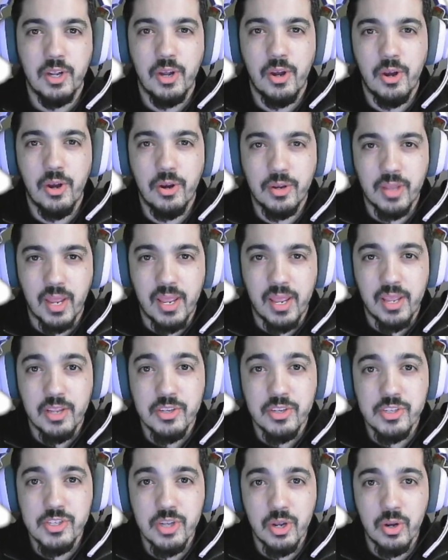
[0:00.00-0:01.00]
Okay,
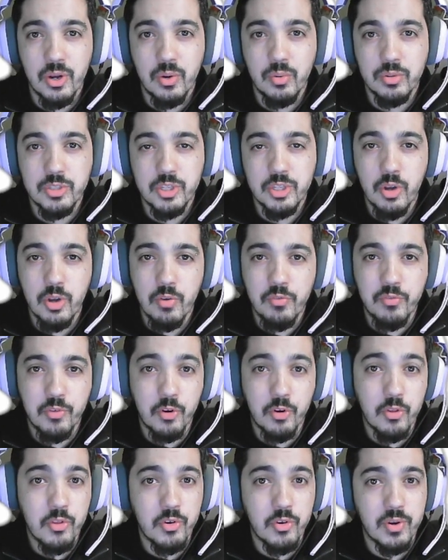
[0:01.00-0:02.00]
so to go
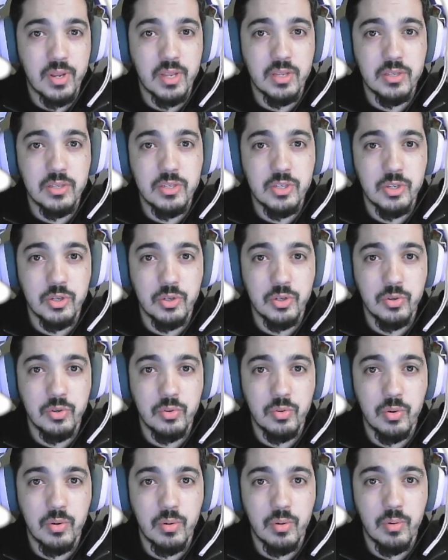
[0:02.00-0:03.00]
further
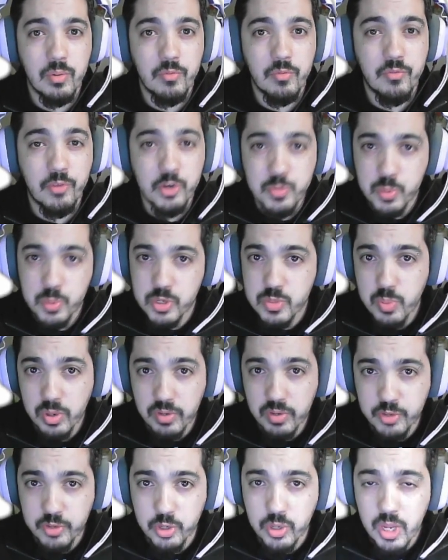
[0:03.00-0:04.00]
into first person point of
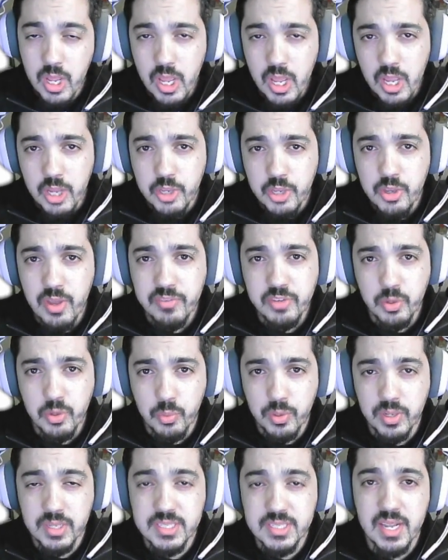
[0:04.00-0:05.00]
view, you have to
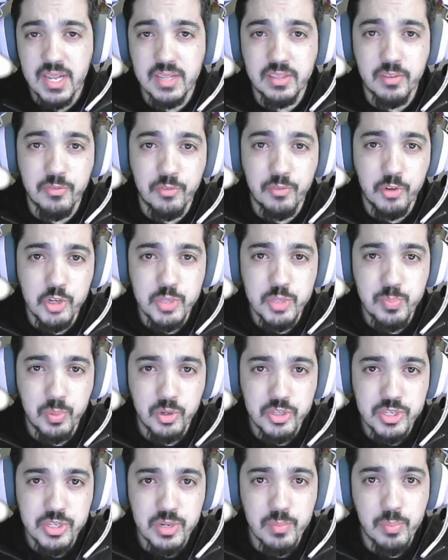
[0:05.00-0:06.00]
realize that the first
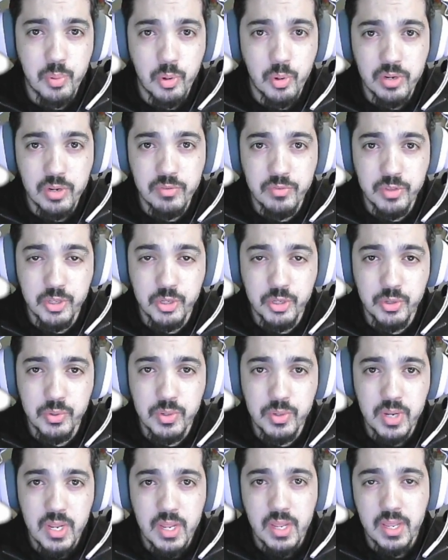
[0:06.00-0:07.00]
person point of view
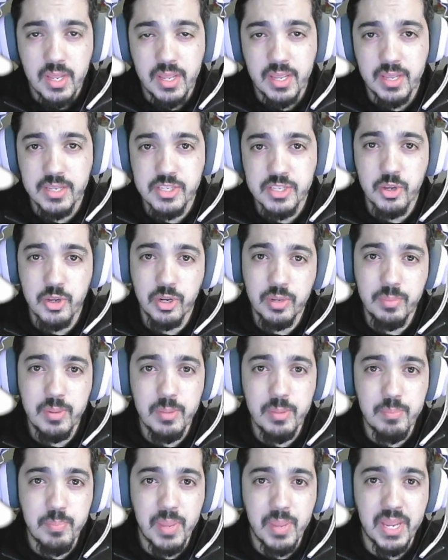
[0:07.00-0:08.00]
is going to be
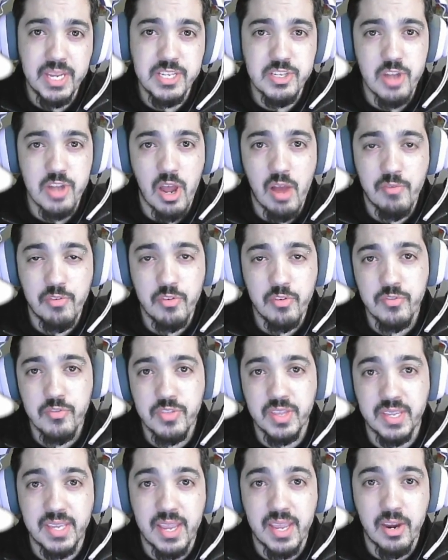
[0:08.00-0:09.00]
based off of the
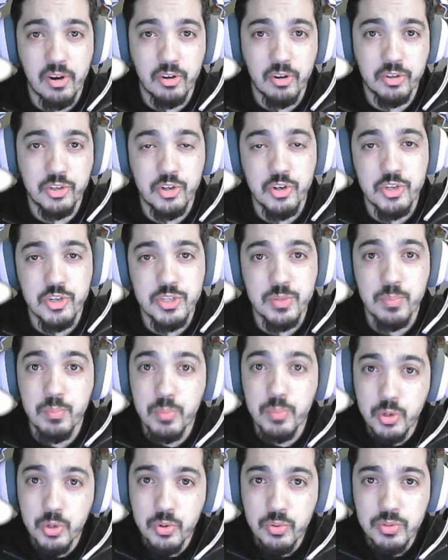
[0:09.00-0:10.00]
character's
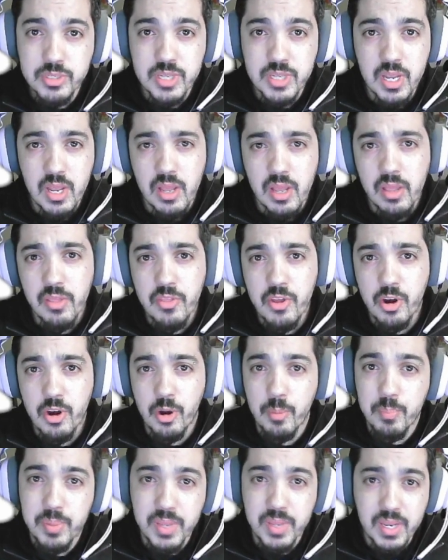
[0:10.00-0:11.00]
moods, their
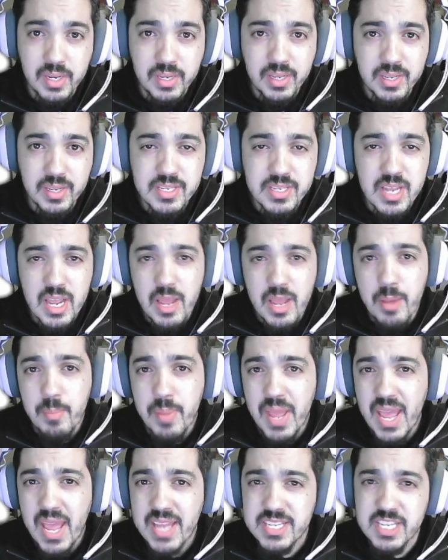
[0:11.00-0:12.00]
opinions,
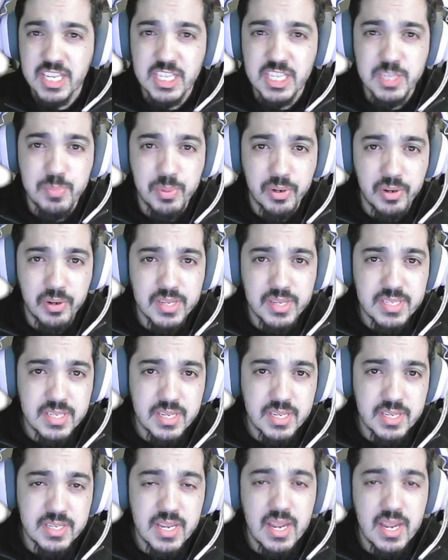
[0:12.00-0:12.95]
past experiences,